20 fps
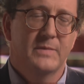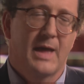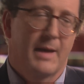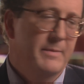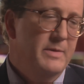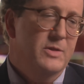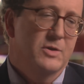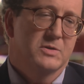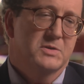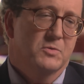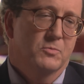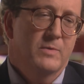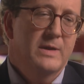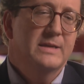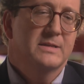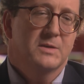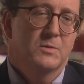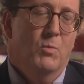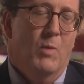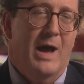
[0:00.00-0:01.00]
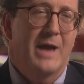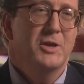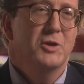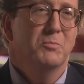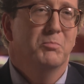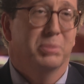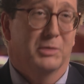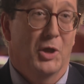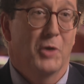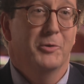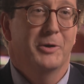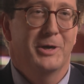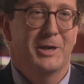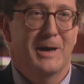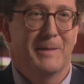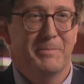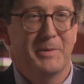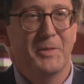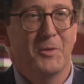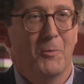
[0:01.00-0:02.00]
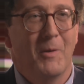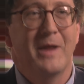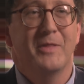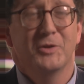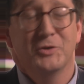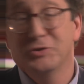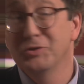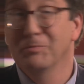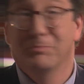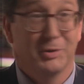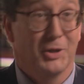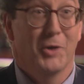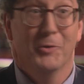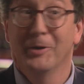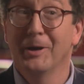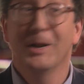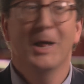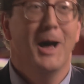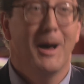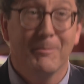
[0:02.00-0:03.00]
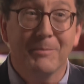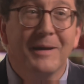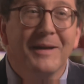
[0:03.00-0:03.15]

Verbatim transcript: I mean, there's a reason why you bloat it up in the way that you bloat it up.